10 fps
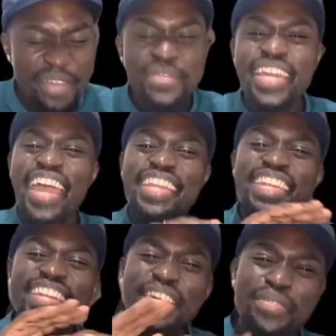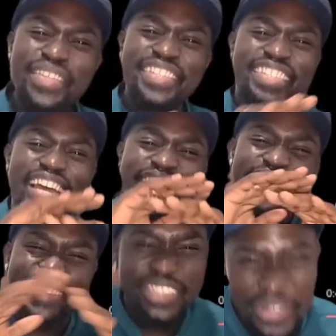Man, I knew this. I
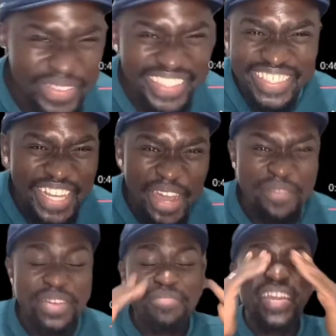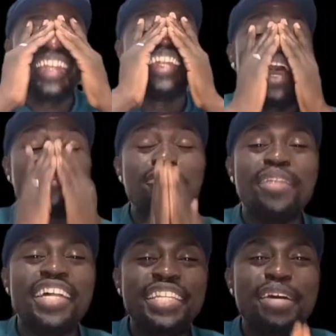saw this coming, man. Diamond
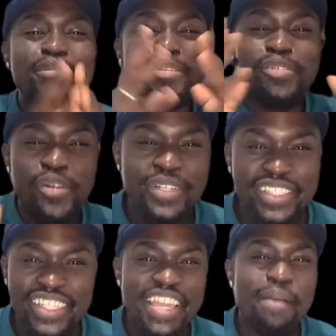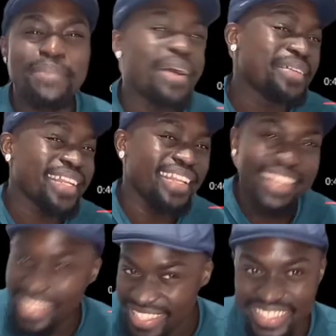Platinumz was going to sing about a
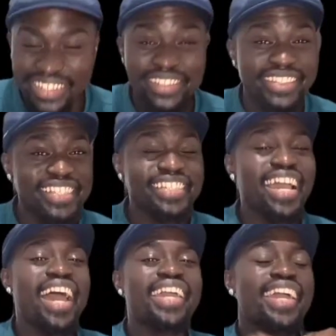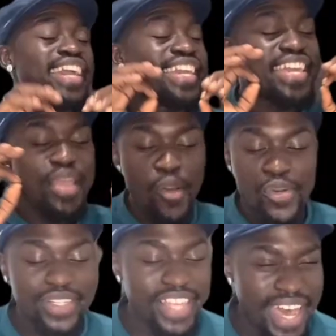lady, because this guy, he
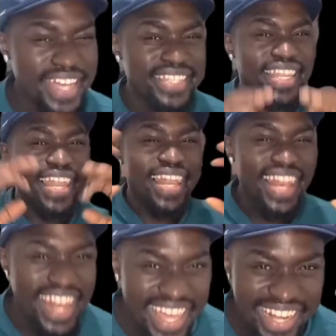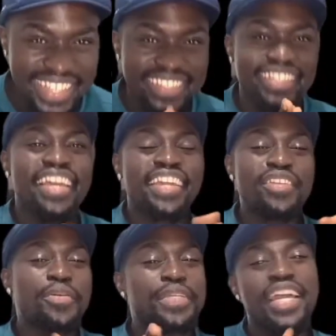always has the lyrics.
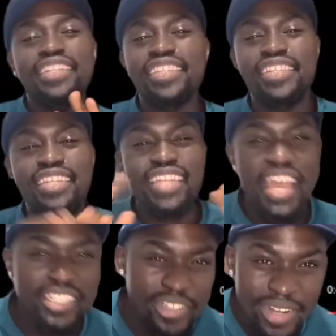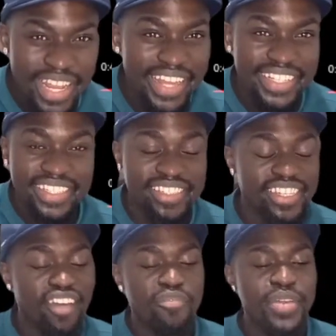You know, he has the seduction lyrics and
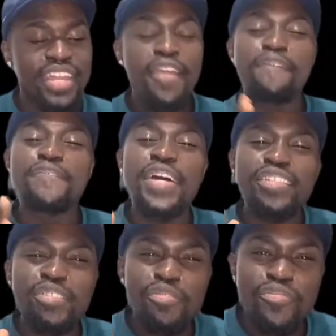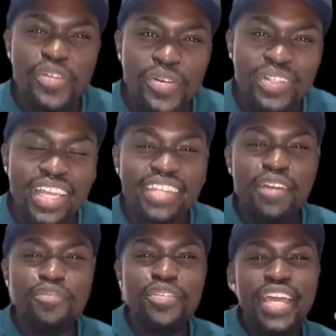stuff, man. First of all,
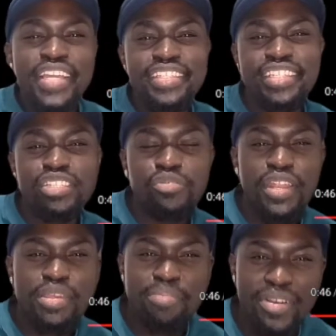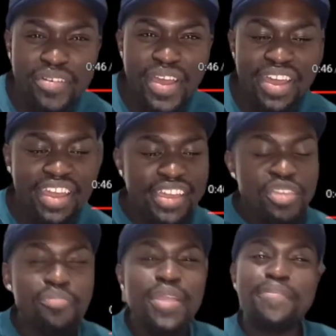nafurahi jinsi unaniparoa,
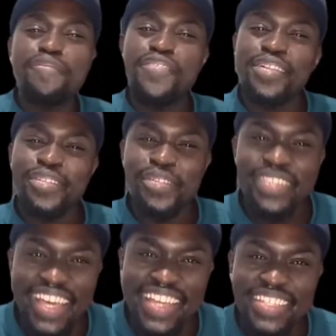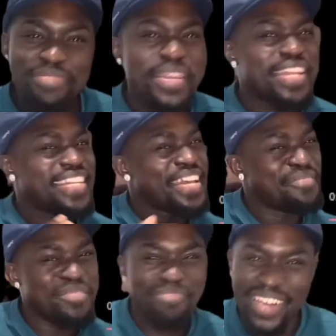you make me feel so nice. Man,
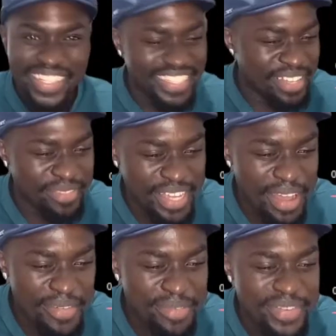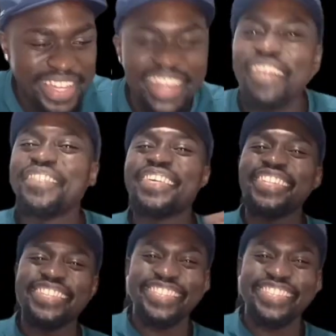Diamond Platinumz, come on, man, come on.